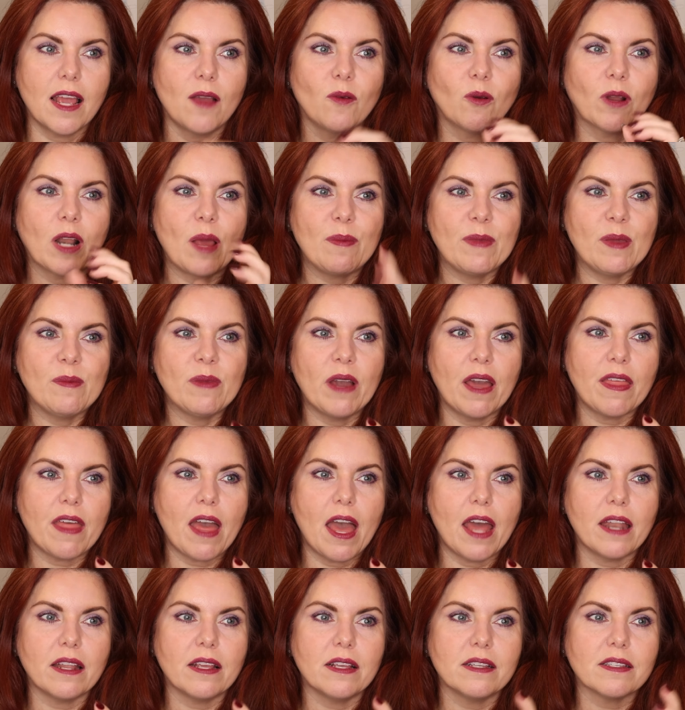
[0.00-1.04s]
And what I mean by
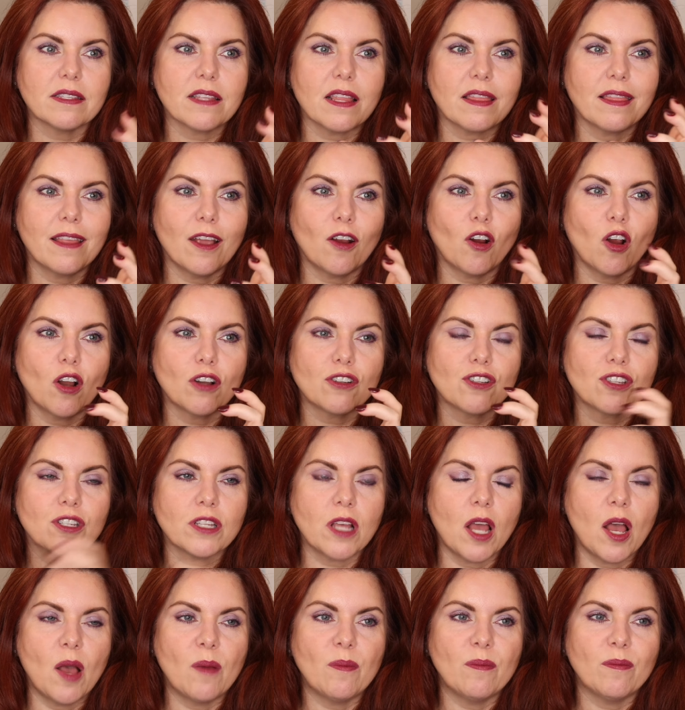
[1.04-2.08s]
that is there are
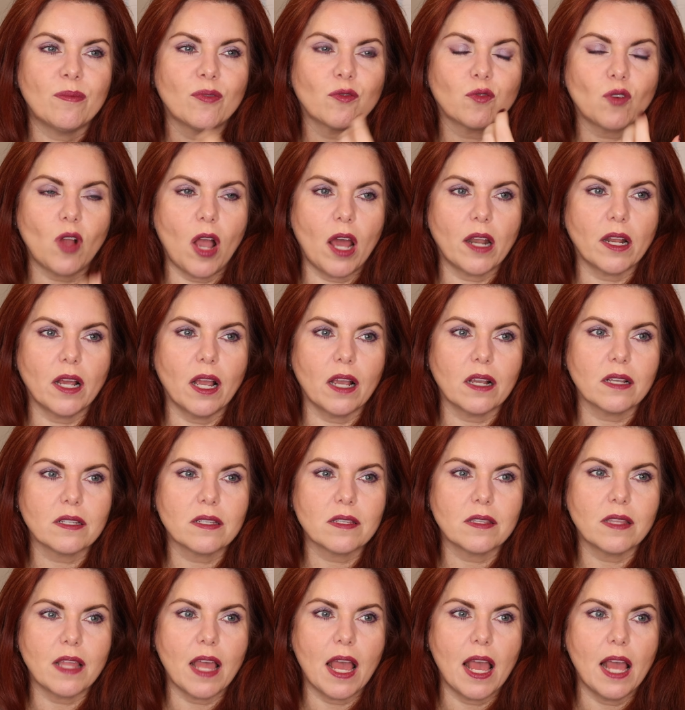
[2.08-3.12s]
some
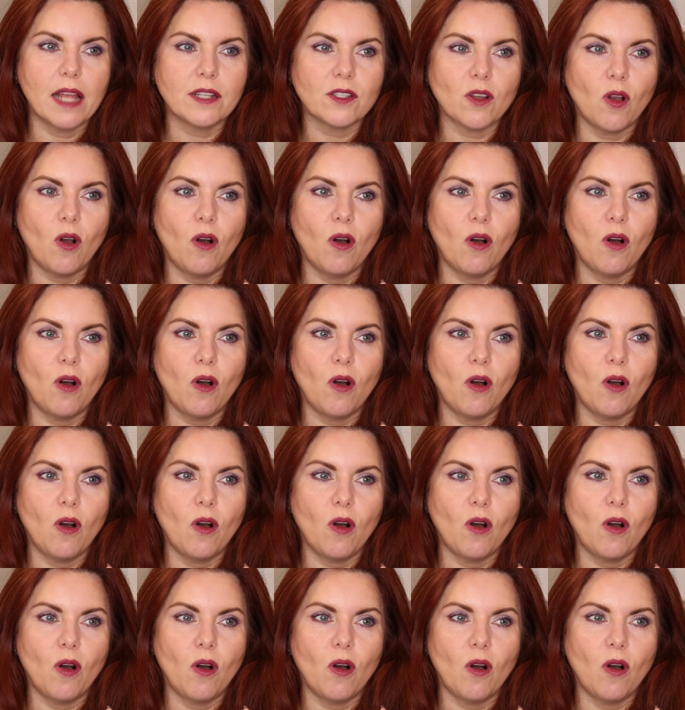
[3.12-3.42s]
products that,